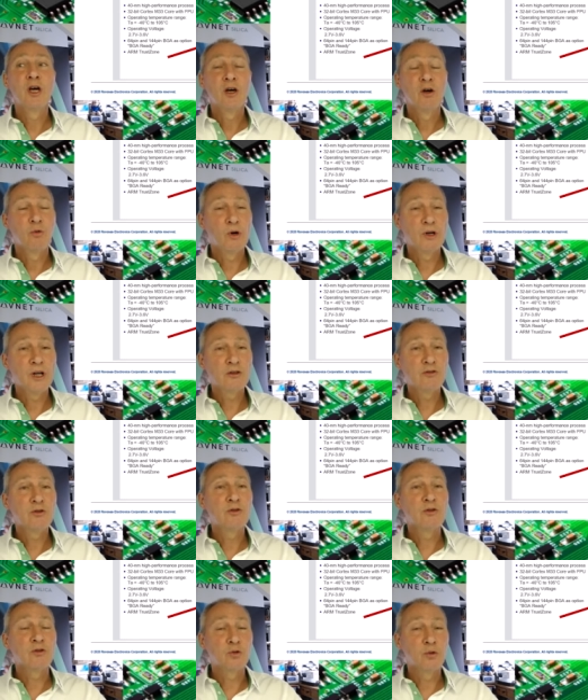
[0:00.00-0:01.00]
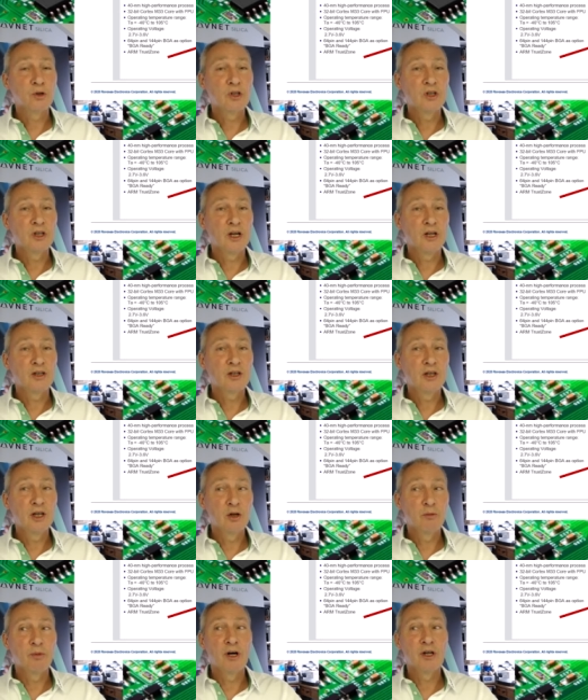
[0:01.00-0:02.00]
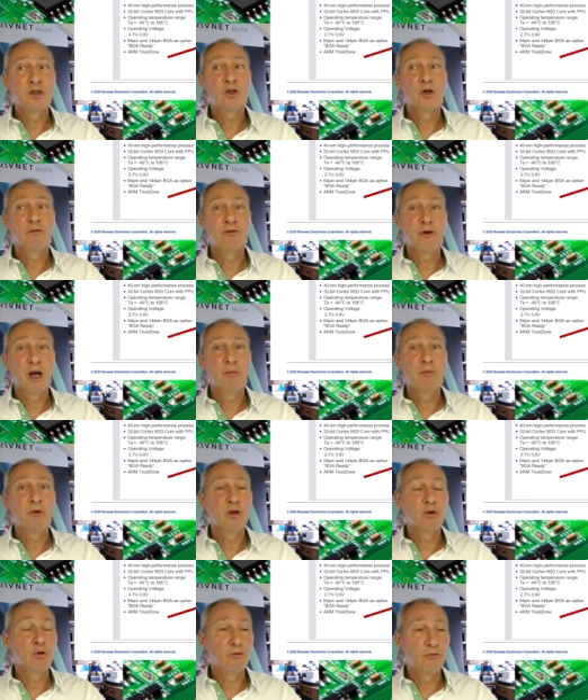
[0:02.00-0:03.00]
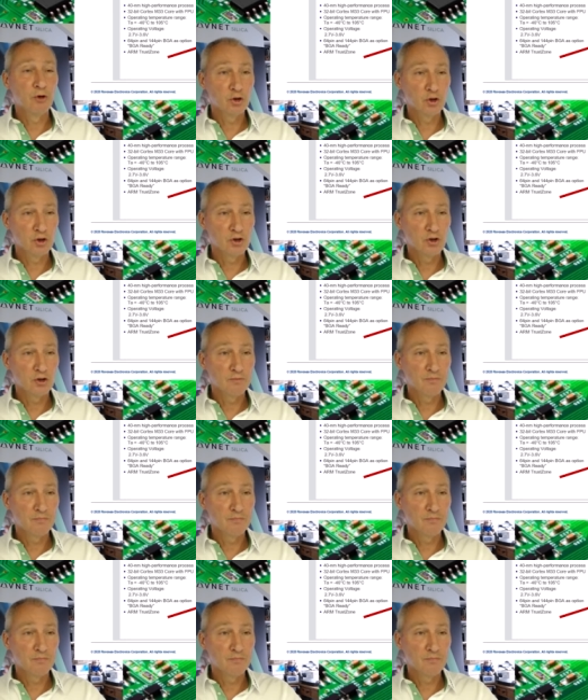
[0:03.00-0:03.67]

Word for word: one hundred twenty-eight kilobytes of RAM in all versions.